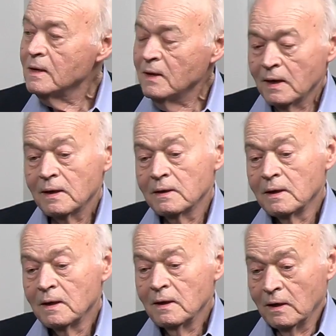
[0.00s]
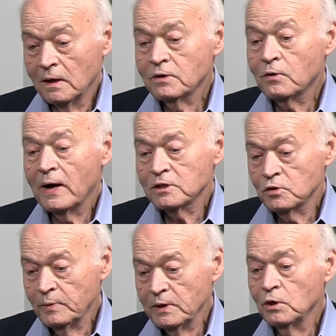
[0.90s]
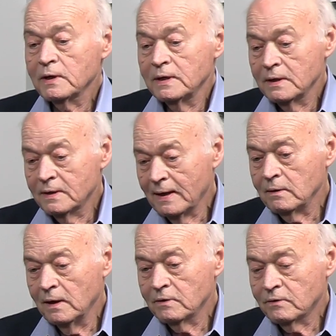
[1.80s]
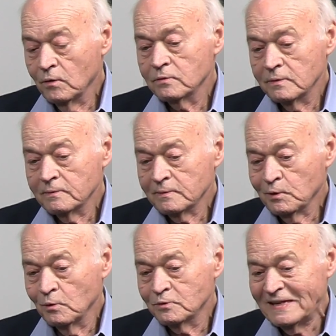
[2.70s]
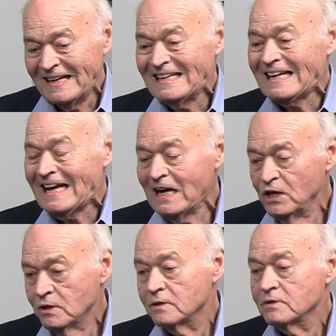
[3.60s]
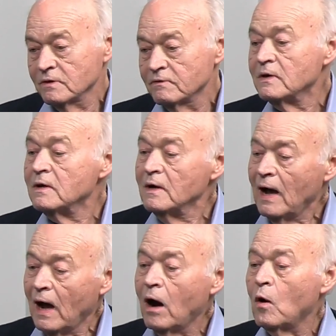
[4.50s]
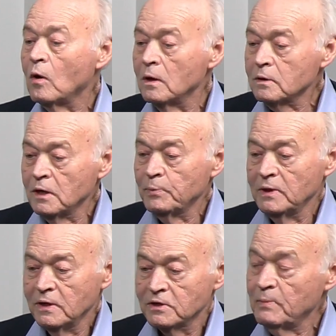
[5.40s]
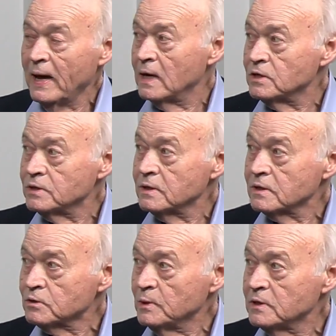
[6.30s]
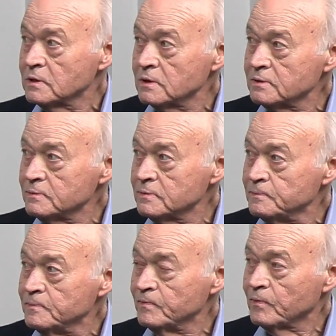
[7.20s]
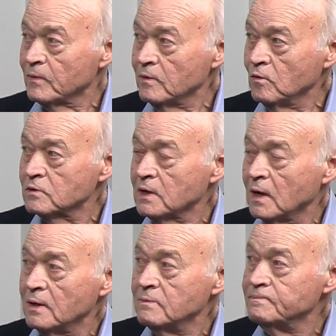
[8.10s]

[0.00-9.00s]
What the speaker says: And the underwriter is going to be looking at that, at those indications of how a company is managing the expenses over time.